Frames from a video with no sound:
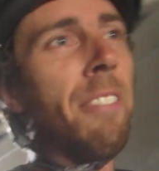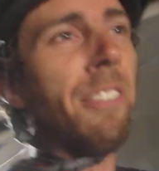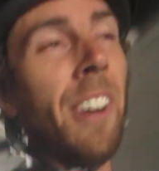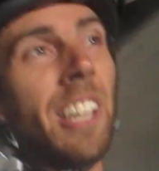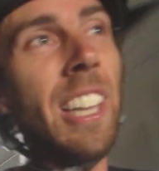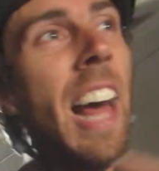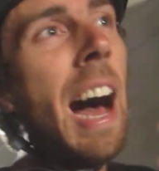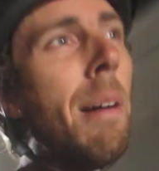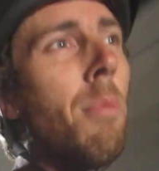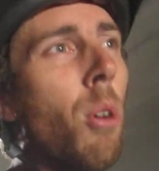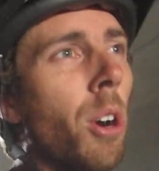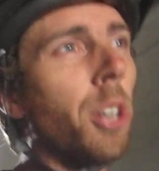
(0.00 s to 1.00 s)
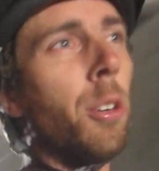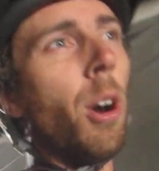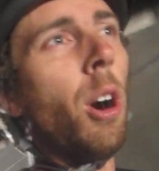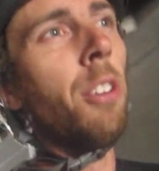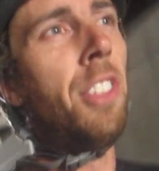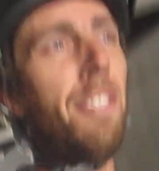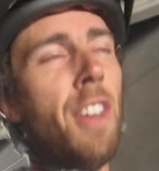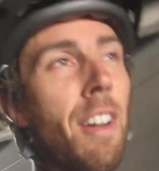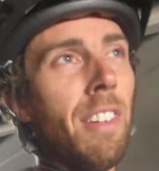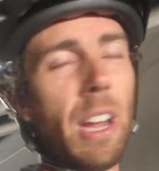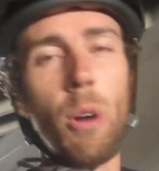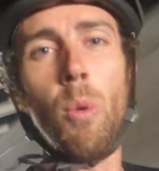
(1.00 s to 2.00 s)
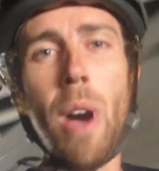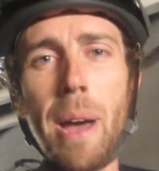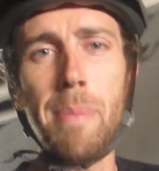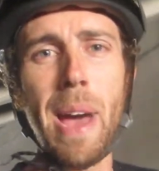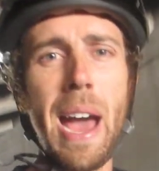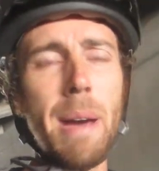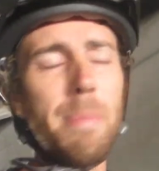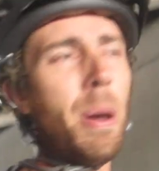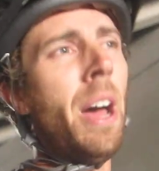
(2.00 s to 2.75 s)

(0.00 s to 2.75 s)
for a lot more growth if you have like a web app,